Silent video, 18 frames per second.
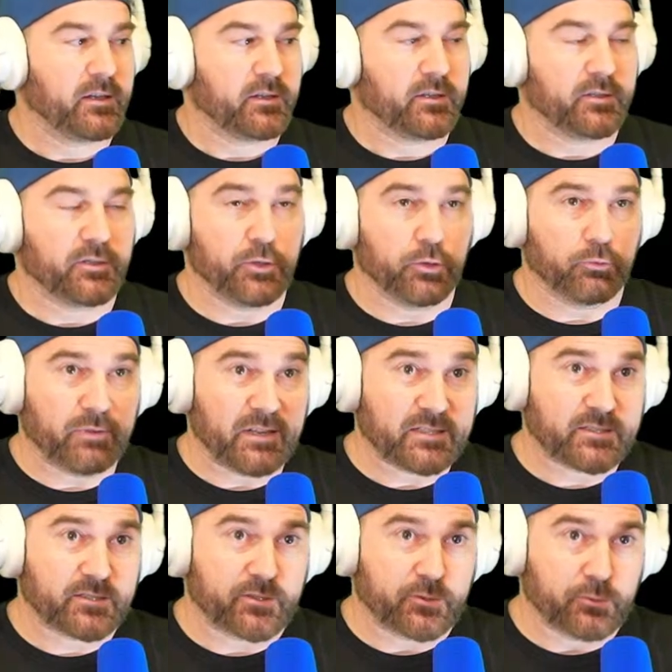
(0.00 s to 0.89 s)

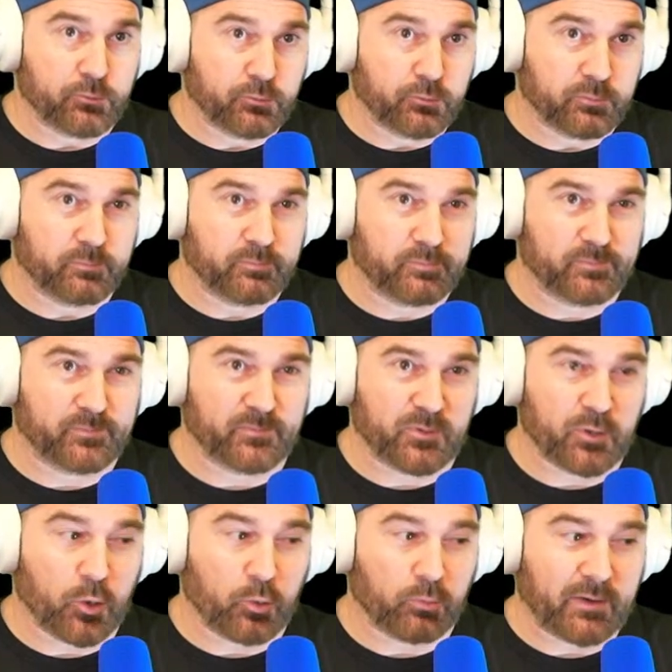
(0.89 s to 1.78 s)
to
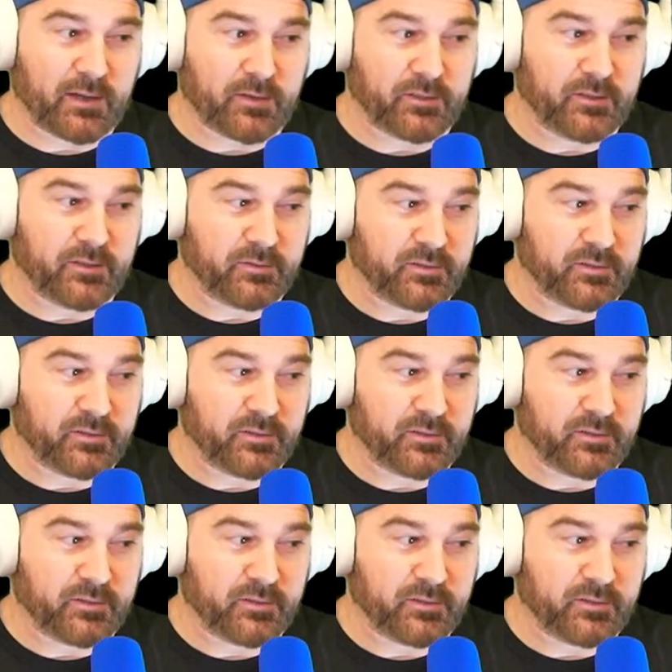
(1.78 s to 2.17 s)
go around the